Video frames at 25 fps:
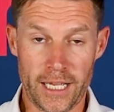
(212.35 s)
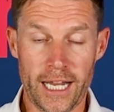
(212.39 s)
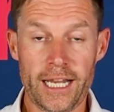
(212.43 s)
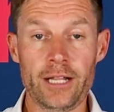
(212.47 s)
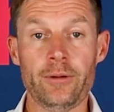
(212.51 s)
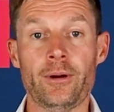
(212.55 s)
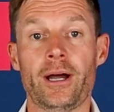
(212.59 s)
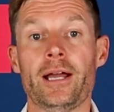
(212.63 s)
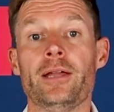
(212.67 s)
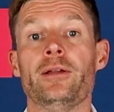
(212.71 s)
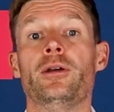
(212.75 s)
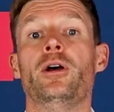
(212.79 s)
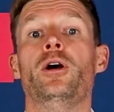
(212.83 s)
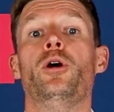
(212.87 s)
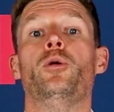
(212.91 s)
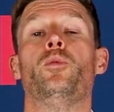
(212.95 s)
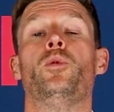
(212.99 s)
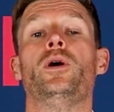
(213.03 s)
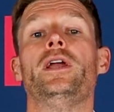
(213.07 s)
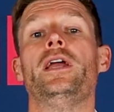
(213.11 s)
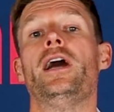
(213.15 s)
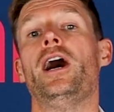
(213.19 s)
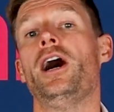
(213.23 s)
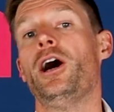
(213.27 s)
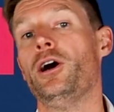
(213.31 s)
Anyway,
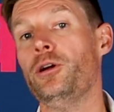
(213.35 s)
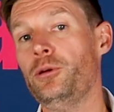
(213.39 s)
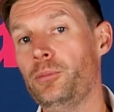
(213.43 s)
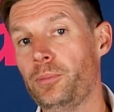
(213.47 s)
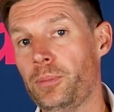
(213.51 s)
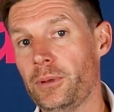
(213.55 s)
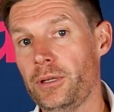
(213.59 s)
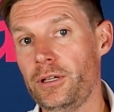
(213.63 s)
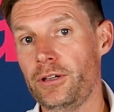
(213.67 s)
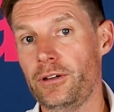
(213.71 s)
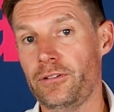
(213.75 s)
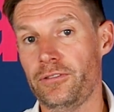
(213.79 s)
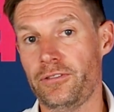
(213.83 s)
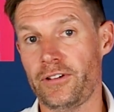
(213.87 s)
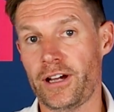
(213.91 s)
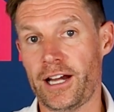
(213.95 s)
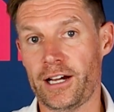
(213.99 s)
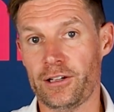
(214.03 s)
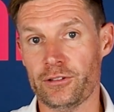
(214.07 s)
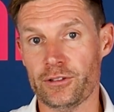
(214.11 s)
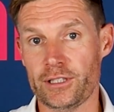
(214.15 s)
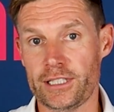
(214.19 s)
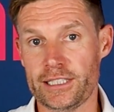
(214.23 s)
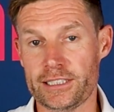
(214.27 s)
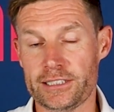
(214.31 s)
we hope you
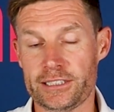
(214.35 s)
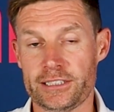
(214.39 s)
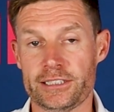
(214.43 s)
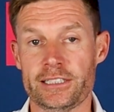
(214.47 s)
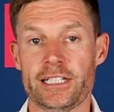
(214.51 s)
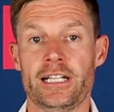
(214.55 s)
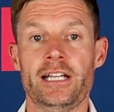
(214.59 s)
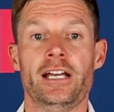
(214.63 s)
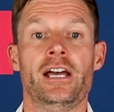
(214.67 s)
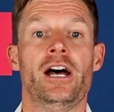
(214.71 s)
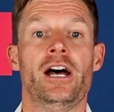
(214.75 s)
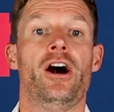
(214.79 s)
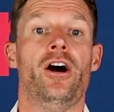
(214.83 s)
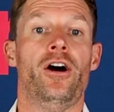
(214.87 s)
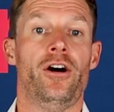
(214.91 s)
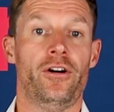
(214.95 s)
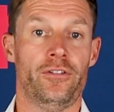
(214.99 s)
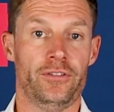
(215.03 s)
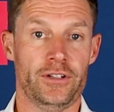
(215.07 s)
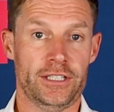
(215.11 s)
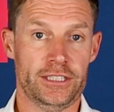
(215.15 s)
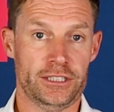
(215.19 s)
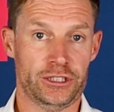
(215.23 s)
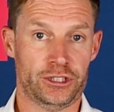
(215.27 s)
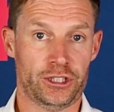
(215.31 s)
found this
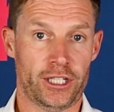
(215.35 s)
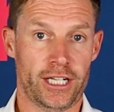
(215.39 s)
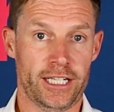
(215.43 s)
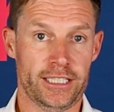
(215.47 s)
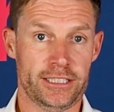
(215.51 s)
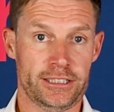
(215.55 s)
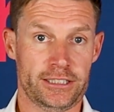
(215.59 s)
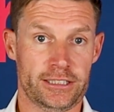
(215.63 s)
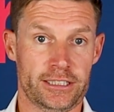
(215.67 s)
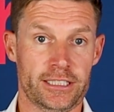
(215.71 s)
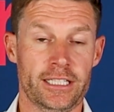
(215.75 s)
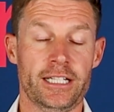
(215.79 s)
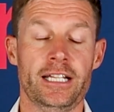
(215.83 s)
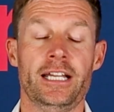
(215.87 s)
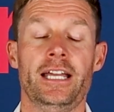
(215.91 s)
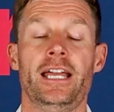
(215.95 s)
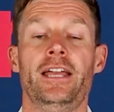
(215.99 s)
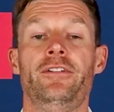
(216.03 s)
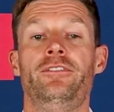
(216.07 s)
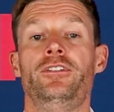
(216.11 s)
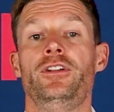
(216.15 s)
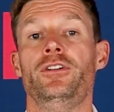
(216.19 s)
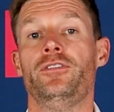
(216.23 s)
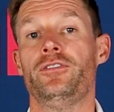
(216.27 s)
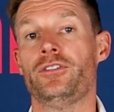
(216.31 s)
of interest.
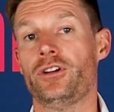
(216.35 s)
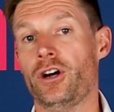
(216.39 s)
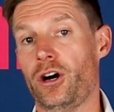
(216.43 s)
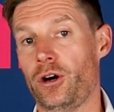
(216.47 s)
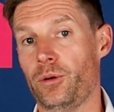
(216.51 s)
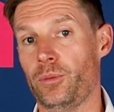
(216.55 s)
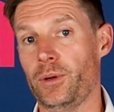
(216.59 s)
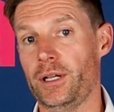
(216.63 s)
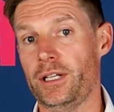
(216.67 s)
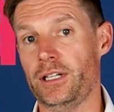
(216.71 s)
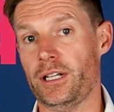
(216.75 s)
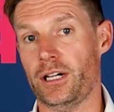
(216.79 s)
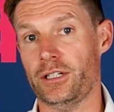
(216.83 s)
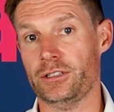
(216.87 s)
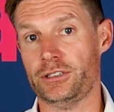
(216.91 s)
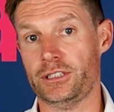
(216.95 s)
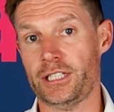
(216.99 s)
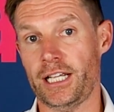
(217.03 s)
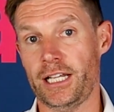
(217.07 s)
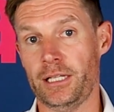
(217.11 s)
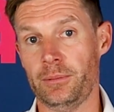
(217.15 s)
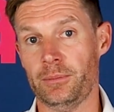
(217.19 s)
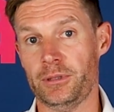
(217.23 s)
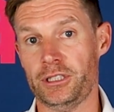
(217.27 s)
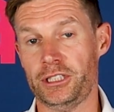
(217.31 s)
If you've got Windows
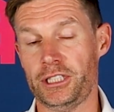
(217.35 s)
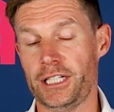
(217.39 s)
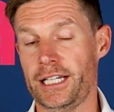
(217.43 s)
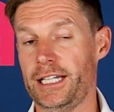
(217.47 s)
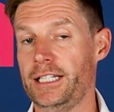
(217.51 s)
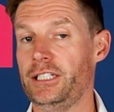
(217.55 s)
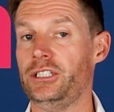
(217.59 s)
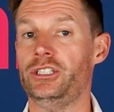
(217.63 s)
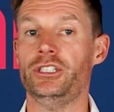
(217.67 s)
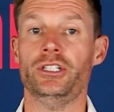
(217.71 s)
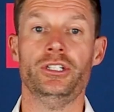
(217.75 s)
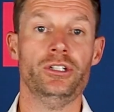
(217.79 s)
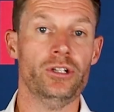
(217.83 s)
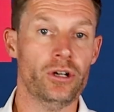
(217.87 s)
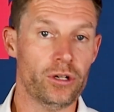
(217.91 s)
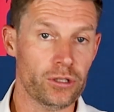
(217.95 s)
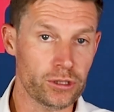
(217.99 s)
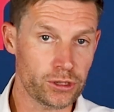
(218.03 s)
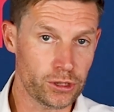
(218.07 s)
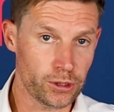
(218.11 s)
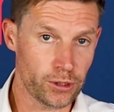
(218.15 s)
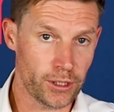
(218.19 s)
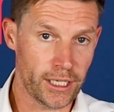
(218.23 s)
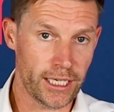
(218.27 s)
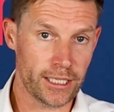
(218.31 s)
10 machines, you're
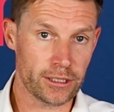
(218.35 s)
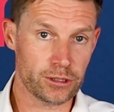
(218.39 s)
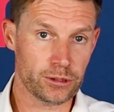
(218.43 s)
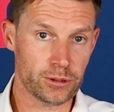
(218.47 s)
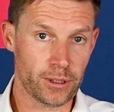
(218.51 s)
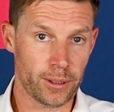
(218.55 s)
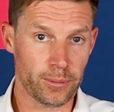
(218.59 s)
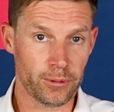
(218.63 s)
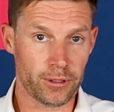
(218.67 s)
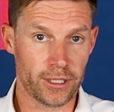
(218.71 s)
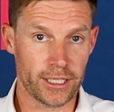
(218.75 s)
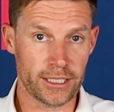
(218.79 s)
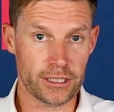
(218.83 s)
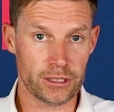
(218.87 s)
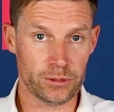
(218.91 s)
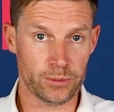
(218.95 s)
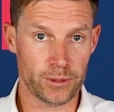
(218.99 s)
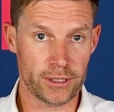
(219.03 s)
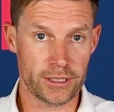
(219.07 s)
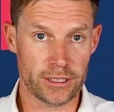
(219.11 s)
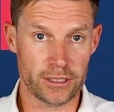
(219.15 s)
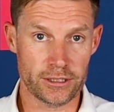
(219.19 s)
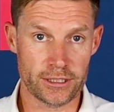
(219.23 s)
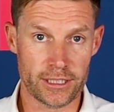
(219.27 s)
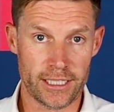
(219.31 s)
not sure how to upgrade to
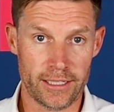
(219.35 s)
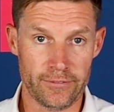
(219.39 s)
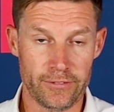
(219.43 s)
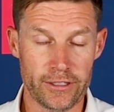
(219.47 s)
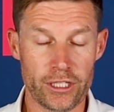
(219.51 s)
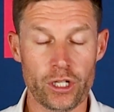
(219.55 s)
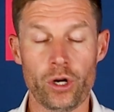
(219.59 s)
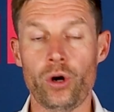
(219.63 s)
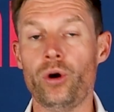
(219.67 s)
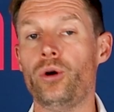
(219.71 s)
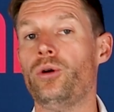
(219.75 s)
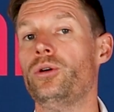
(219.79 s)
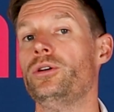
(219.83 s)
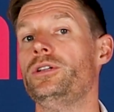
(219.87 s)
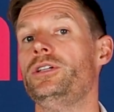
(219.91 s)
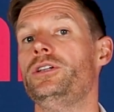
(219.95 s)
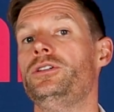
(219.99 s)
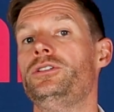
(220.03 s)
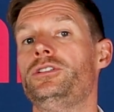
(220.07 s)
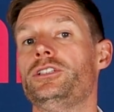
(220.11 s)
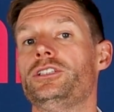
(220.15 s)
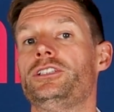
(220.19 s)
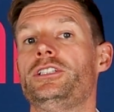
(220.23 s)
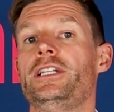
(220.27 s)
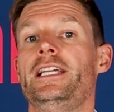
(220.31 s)
Windows 11, or
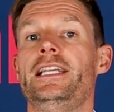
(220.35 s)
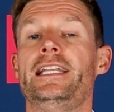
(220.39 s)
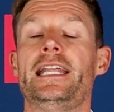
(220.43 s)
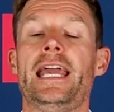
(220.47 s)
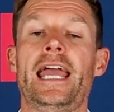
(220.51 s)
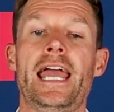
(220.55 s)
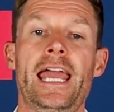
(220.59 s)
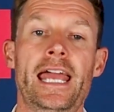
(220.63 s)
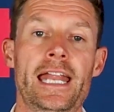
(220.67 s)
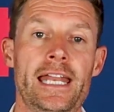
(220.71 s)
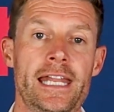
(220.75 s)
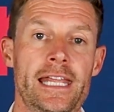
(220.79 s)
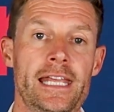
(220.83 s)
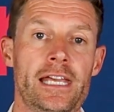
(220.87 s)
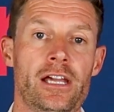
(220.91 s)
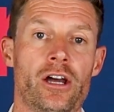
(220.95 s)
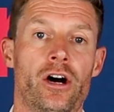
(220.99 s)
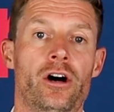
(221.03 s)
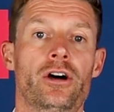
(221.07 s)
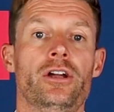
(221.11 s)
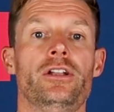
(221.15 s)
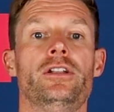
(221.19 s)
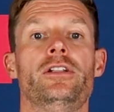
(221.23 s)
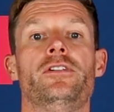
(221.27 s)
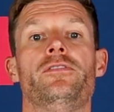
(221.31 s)
you just need any
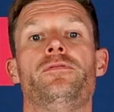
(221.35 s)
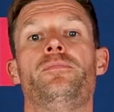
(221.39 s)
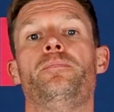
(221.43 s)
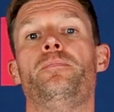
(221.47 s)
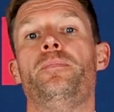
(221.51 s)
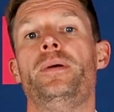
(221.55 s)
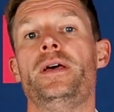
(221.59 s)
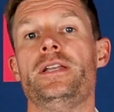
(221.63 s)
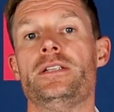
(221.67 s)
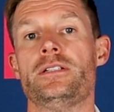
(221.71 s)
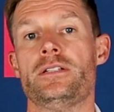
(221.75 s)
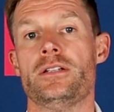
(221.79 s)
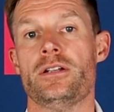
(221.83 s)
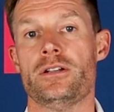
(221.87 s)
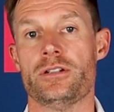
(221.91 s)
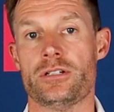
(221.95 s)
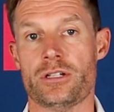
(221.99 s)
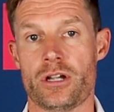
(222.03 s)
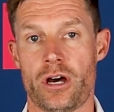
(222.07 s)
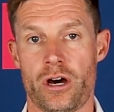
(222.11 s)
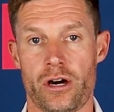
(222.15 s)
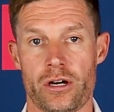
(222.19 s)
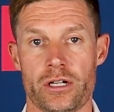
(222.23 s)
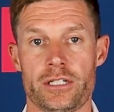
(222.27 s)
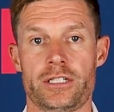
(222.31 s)
kind of
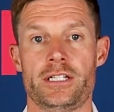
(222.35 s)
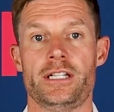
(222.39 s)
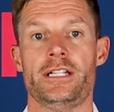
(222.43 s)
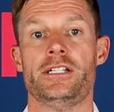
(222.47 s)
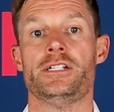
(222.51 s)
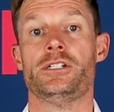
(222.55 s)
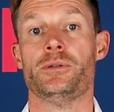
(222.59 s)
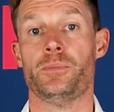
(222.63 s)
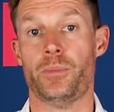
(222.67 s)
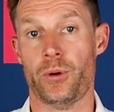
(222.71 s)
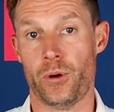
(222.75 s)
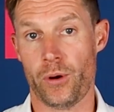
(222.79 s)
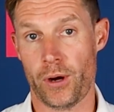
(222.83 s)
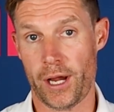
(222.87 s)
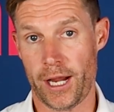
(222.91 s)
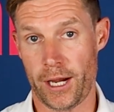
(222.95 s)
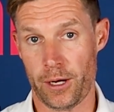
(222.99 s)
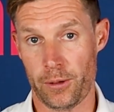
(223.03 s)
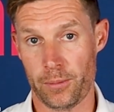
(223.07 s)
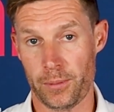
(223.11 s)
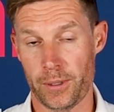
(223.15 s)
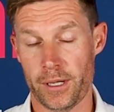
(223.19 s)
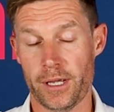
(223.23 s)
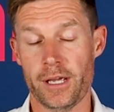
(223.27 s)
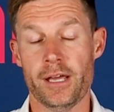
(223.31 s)
business IT support
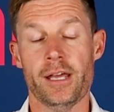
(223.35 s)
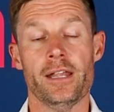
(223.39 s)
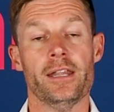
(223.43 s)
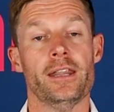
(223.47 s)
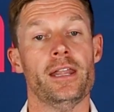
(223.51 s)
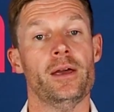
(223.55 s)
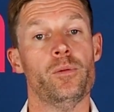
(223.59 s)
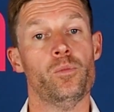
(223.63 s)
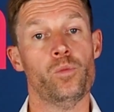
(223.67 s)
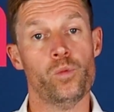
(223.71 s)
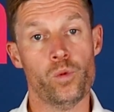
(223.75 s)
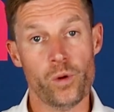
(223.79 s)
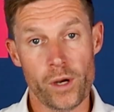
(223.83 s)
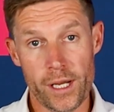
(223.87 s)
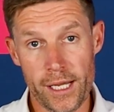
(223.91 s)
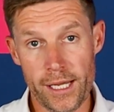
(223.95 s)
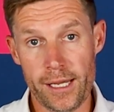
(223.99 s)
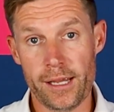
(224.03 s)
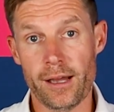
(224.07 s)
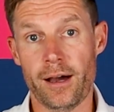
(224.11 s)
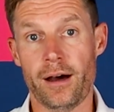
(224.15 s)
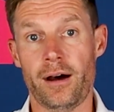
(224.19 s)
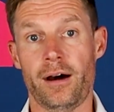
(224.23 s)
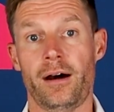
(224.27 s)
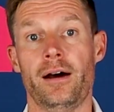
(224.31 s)
help, then
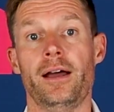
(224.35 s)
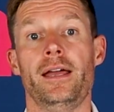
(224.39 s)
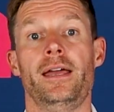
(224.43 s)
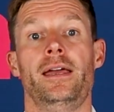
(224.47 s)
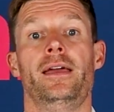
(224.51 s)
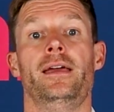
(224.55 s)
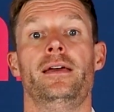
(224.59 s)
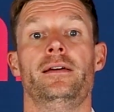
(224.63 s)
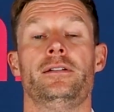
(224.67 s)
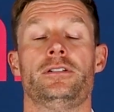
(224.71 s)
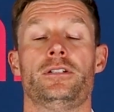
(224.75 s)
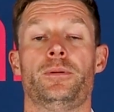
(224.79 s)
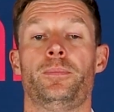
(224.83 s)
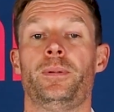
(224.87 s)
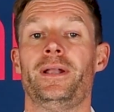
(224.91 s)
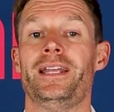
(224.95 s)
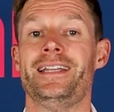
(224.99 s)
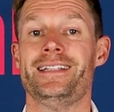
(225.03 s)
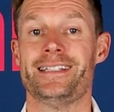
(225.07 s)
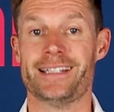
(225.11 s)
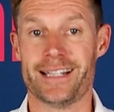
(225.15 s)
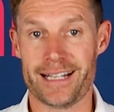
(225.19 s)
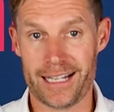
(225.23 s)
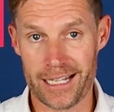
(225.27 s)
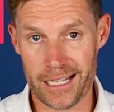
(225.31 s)
we are here. So
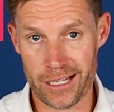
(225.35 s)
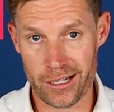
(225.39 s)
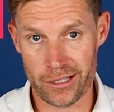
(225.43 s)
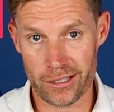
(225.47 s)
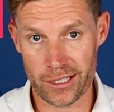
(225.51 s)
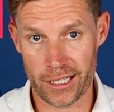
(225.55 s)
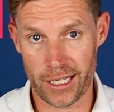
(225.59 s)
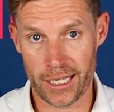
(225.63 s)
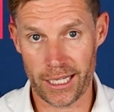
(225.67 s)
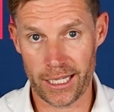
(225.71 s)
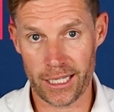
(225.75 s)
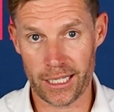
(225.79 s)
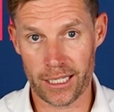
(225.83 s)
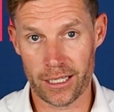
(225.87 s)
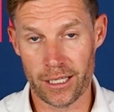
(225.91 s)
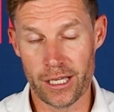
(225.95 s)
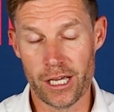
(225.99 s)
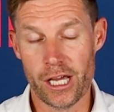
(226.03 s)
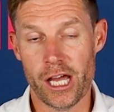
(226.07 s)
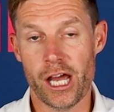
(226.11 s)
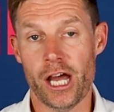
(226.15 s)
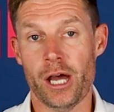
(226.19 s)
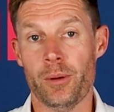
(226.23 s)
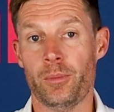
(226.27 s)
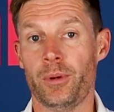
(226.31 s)
please click on the link
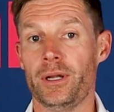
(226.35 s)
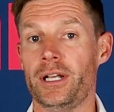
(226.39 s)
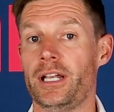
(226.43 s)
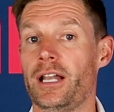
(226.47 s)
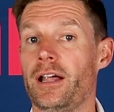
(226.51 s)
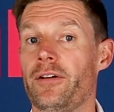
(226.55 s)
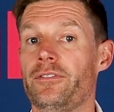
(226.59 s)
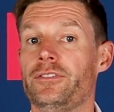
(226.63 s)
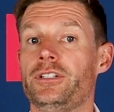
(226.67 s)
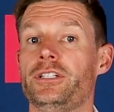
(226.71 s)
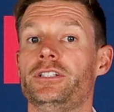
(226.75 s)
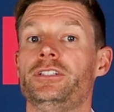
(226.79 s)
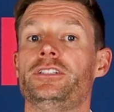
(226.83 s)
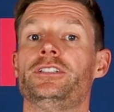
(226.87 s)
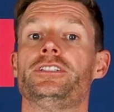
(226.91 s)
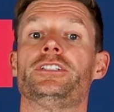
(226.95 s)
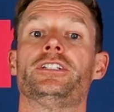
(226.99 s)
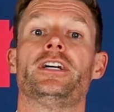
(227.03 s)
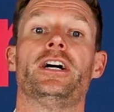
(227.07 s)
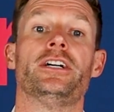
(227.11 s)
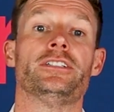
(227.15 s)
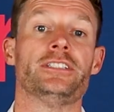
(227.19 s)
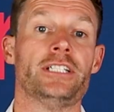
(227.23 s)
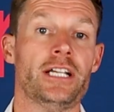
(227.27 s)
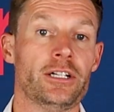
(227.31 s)
and we'd love to
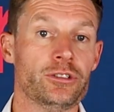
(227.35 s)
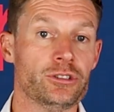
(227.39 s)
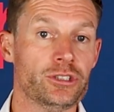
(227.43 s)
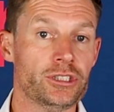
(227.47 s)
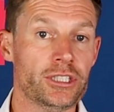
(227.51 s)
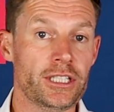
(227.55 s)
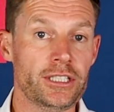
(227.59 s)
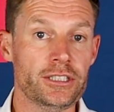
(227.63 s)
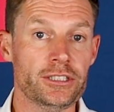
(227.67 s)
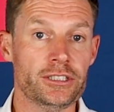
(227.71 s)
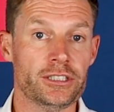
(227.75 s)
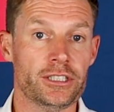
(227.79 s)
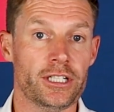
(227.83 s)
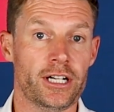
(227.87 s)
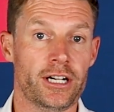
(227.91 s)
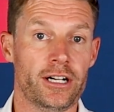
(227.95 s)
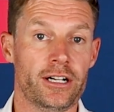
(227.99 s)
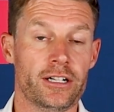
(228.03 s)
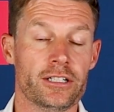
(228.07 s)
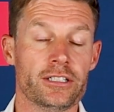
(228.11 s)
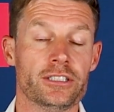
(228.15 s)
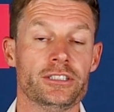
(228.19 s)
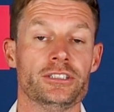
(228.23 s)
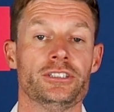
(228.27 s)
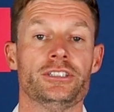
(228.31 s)
discuss how
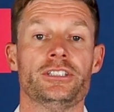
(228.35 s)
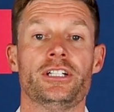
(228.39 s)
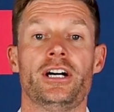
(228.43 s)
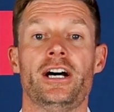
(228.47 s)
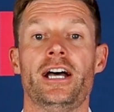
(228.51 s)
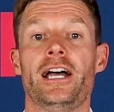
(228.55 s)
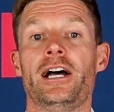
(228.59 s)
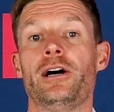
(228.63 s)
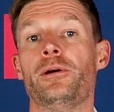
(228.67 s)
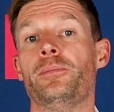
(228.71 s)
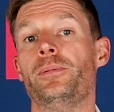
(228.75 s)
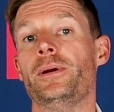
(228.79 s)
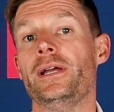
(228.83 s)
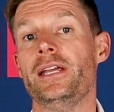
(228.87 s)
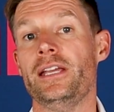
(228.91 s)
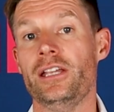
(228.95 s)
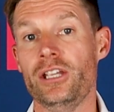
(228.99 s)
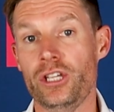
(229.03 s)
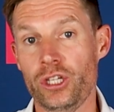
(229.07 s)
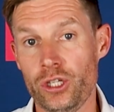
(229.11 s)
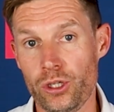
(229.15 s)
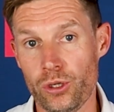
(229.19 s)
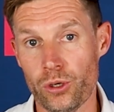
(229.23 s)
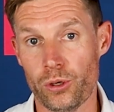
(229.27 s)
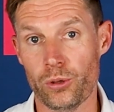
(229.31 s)
Syn-Star can start
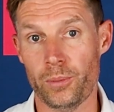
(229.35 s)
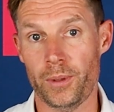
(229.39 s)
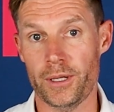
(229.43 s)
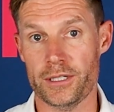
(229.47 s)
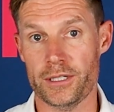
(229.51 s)
helping your